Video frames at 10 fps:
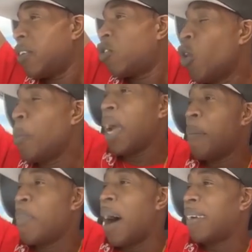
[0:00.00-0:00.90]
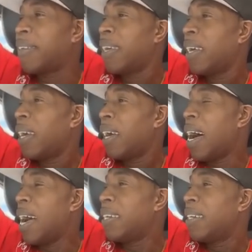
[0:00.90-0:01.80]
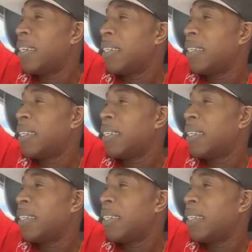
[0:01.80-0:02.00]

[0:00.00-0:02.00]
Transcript: through him get box and